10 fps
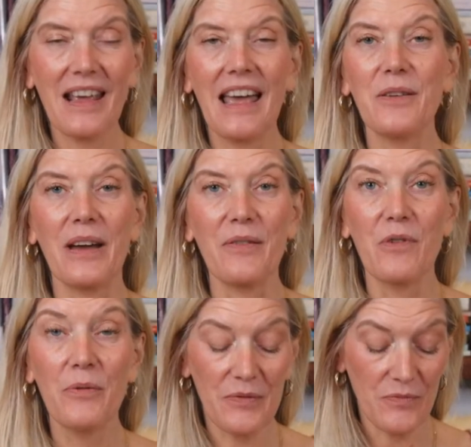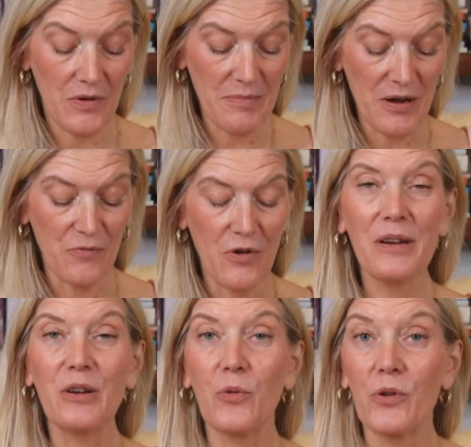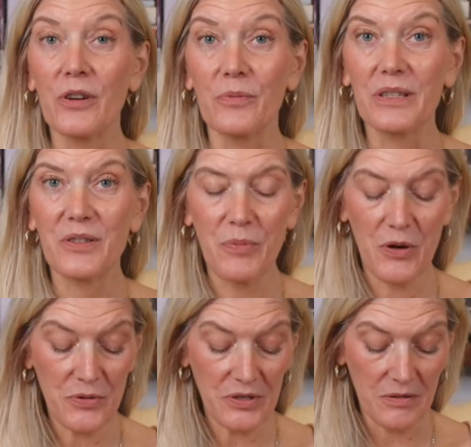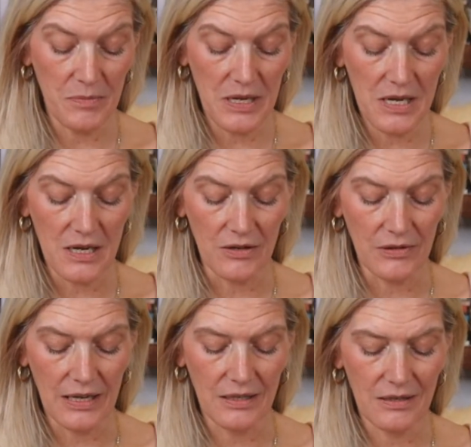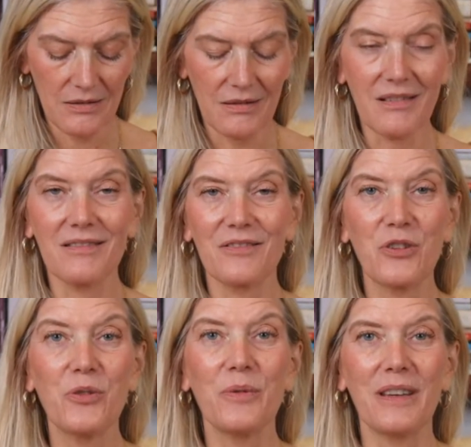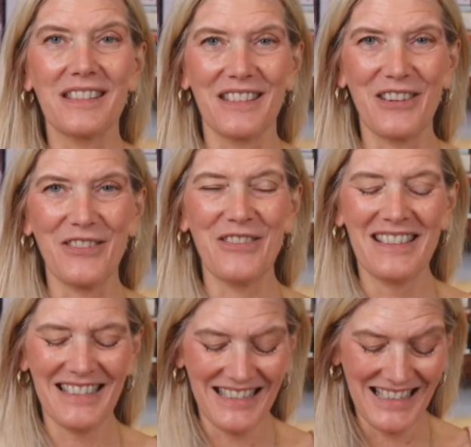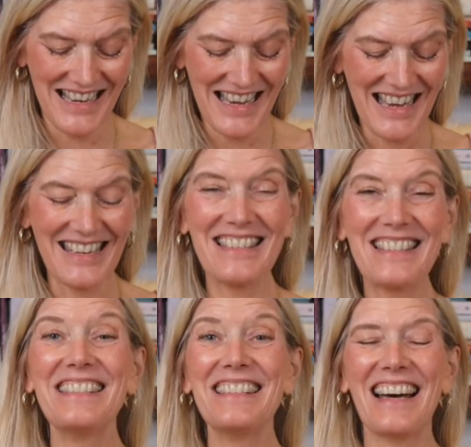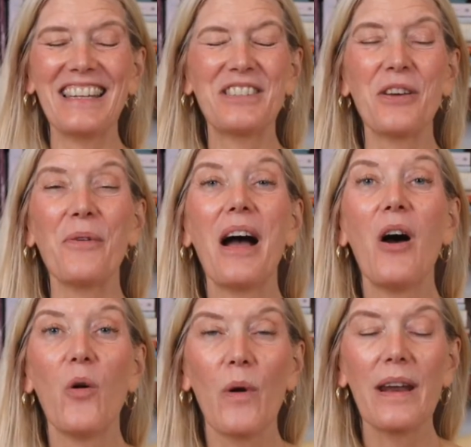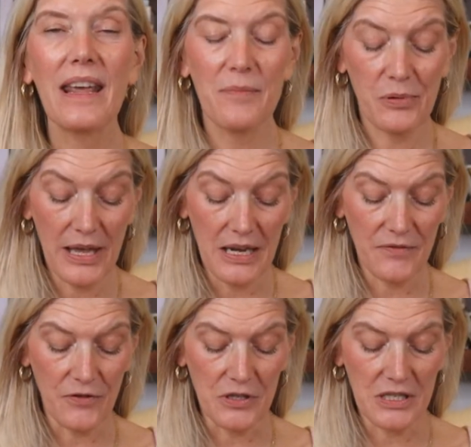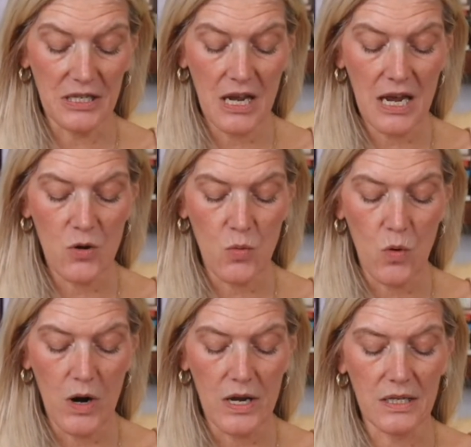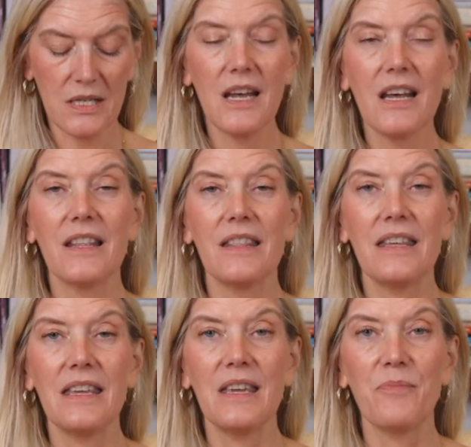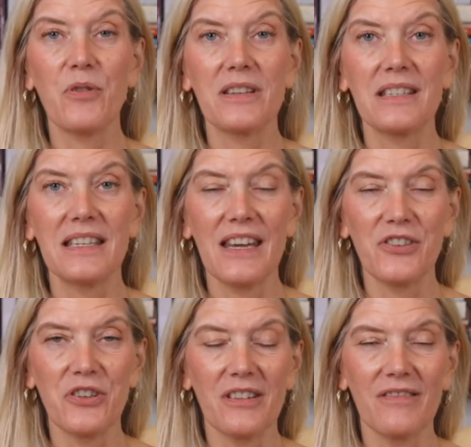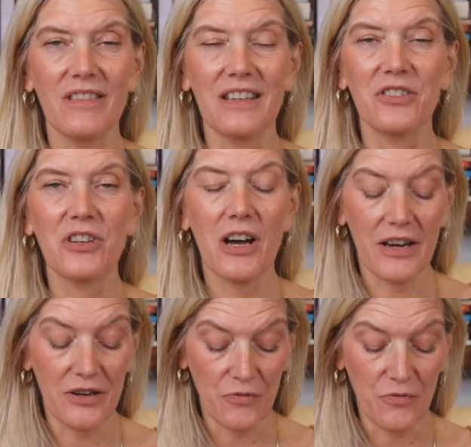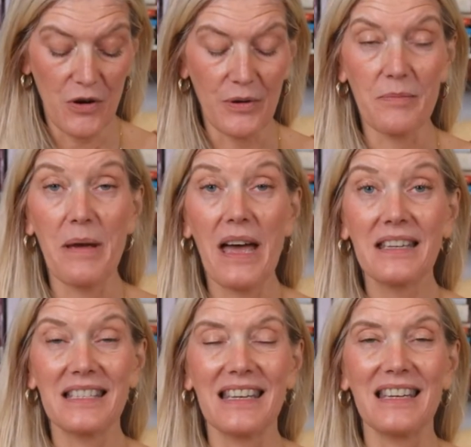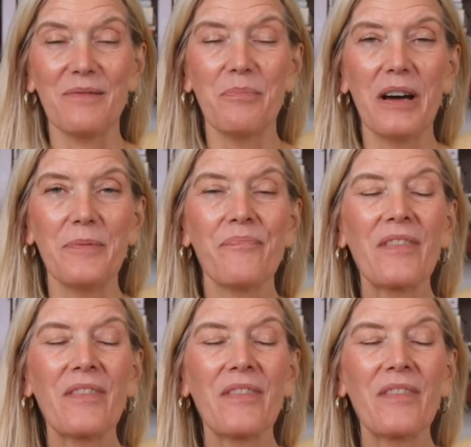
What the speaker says: Anyway, my Rowan order was supposed to be here like 2 weeks ago, and it's not. So what I had planned for tonight was the presentation of the entire Rowan magazine, but